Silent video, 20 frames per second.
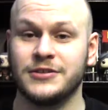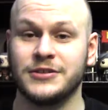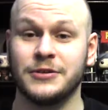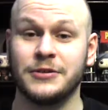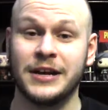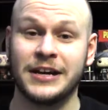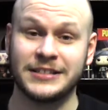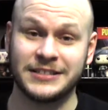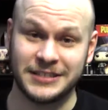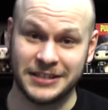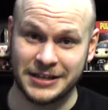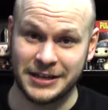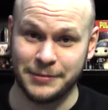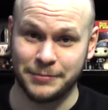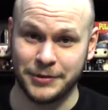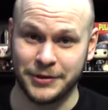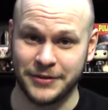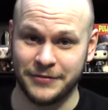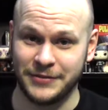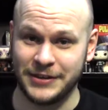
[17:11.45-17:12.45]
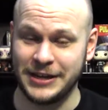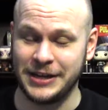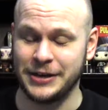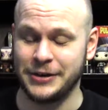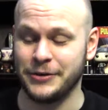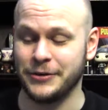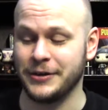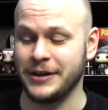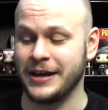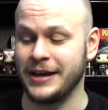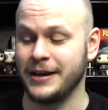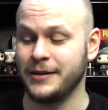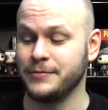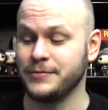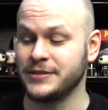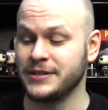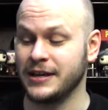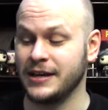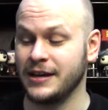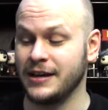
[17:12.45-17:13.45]
So next, a couple of video
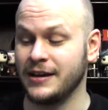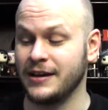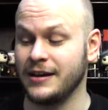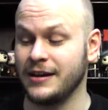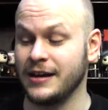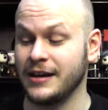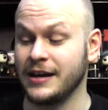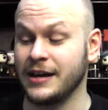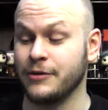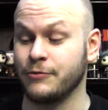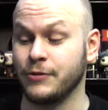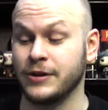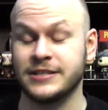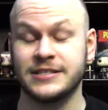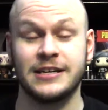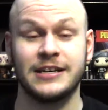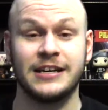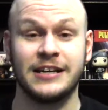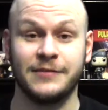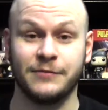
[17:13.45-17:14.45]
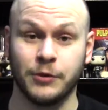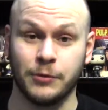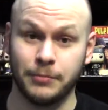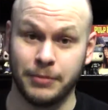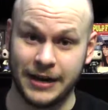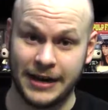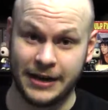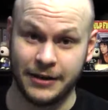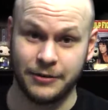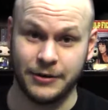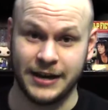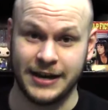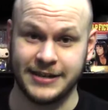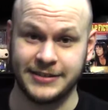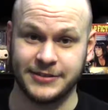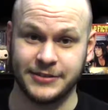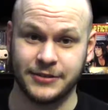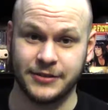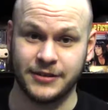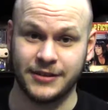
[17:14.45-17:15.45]
games. I got Resident Evil
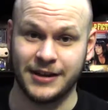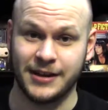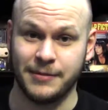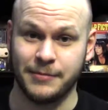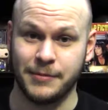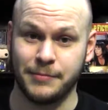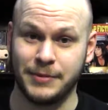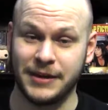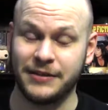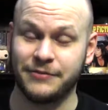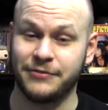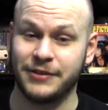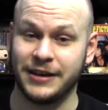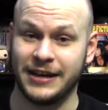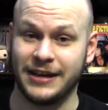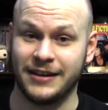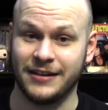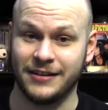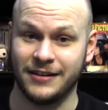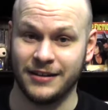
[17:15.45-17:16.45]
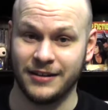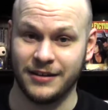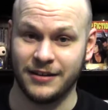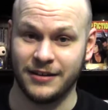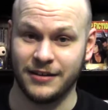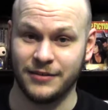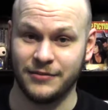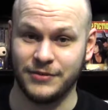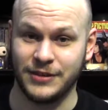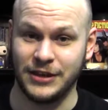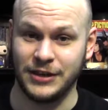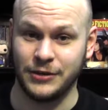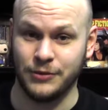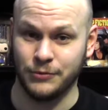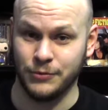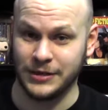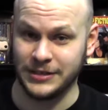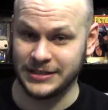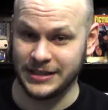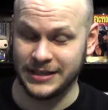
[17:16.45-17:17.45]
Biohazard. I'm a big fan of the
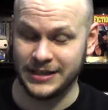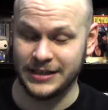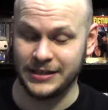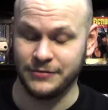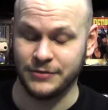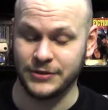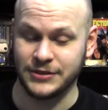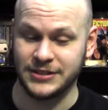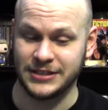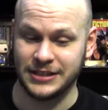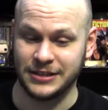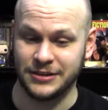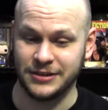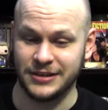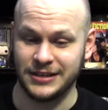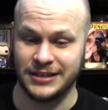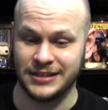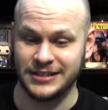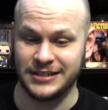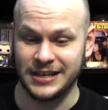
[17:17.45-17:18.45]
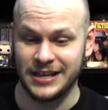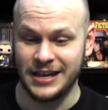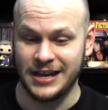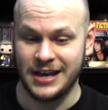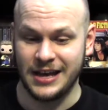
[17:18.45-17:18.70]
Resident Evil series.